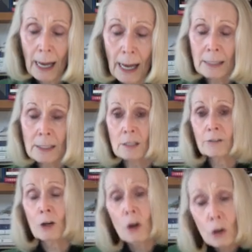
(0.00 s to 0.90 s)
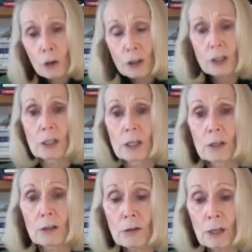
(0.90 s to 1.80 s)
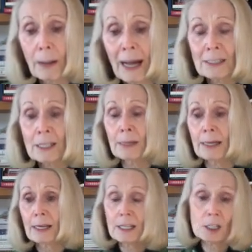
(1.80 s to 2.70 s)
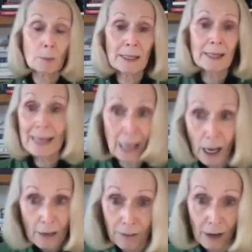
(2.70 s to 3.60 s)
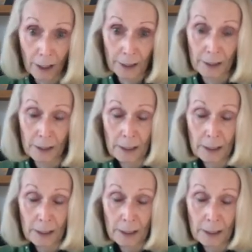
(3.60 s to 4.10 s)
And of course, through the pandemic, it has been a lifeline.